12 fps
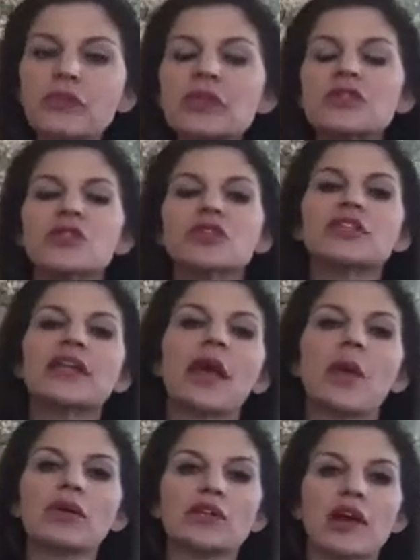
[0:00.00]
And so today I
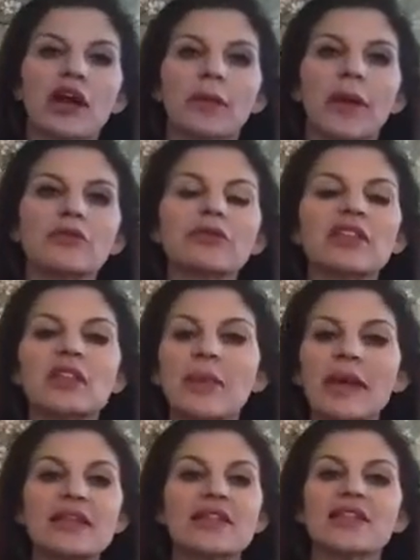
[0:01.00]
want to talk about really the
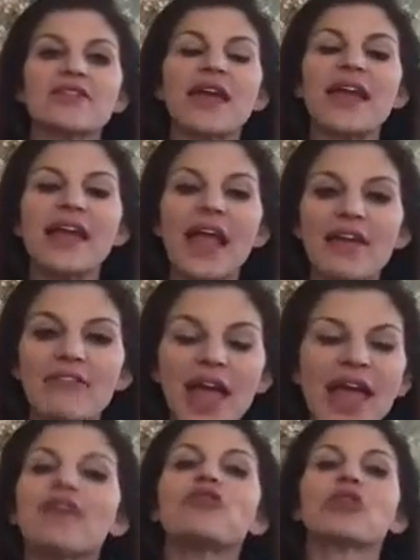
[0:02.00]
basis of
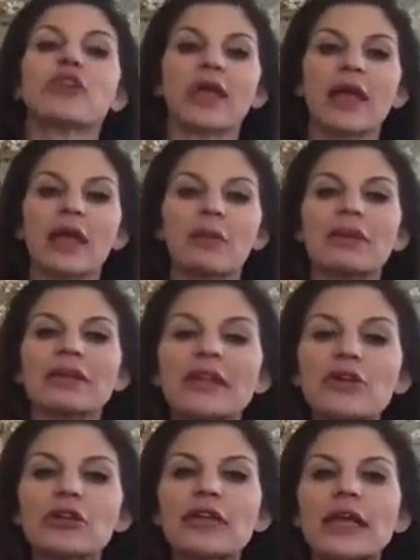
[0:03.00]
everything. I mean,
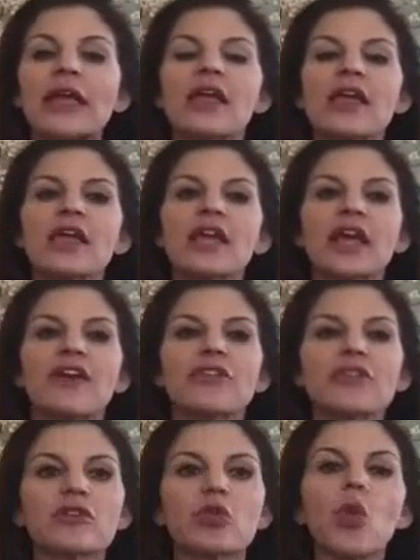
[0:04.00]
literally, if
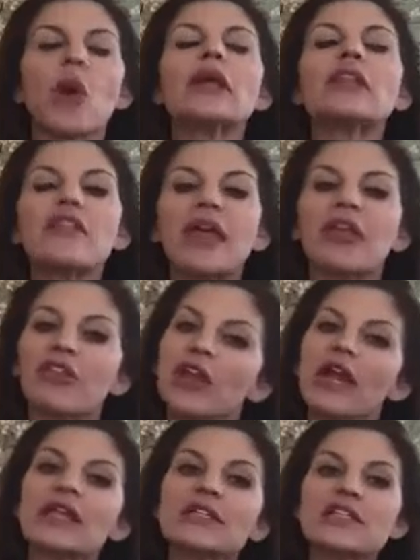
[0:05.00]
there is one thing that
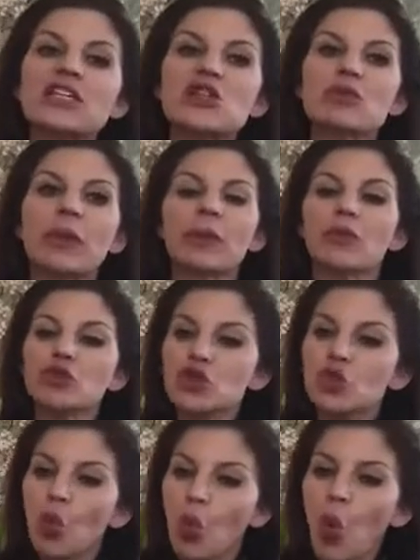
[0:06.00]
I could teach people,
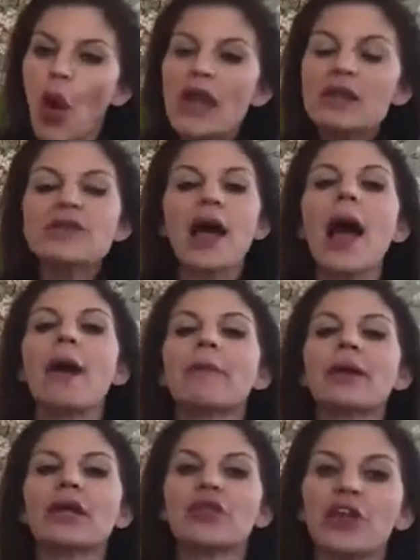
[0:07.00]
just one
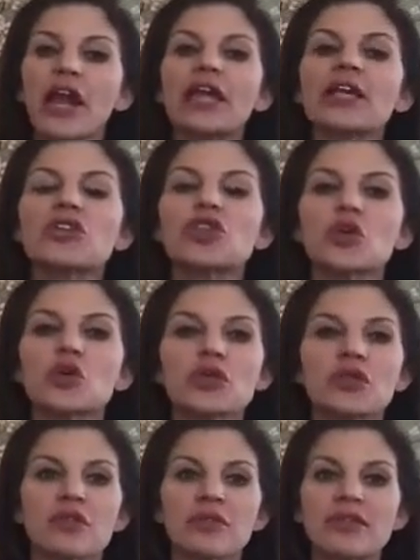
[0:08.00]
topic that I could
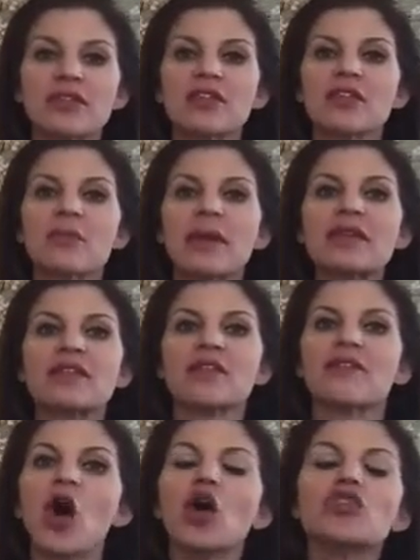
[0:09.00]
choose that's at the basis
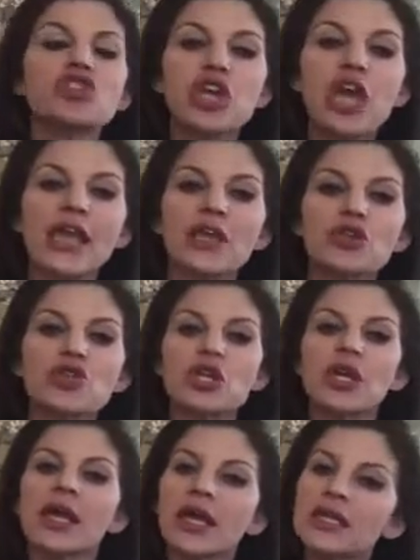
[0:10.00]
of all
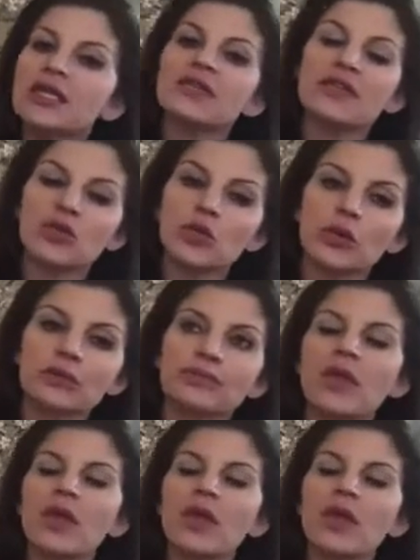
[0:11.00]
change, it is this one.